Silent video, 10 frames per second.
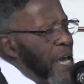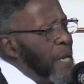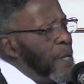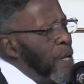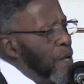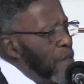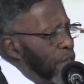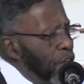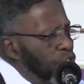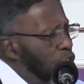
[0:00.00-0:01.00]
in
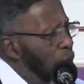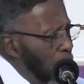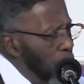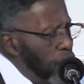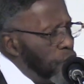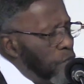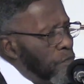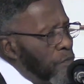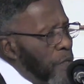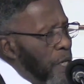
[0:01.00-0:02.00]
the
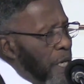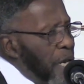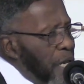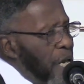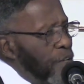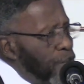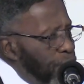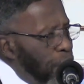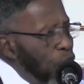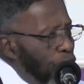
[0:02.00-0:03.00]
church, in
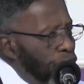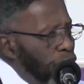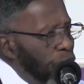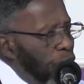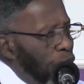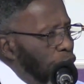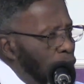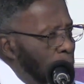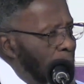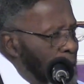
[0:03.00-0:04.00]
its first
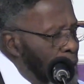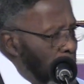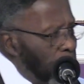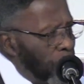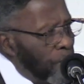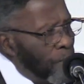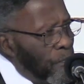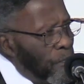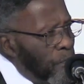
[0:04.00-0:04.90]
dominion.